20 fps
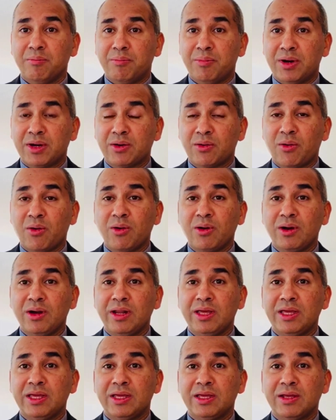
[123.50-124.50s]
but
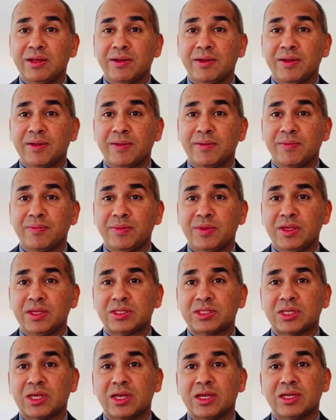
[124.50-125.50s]
only
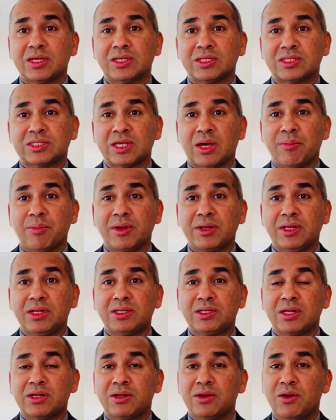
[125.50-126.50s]
this
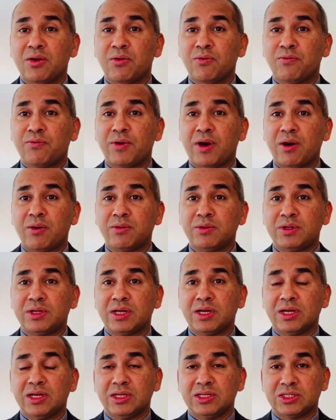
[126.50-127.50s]
Samaritan found
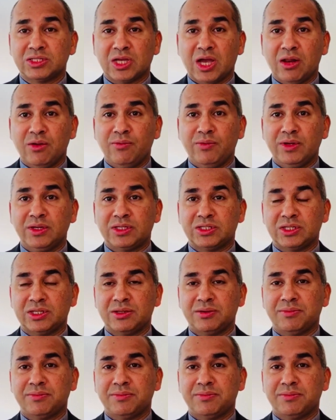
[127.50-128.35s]
salvation.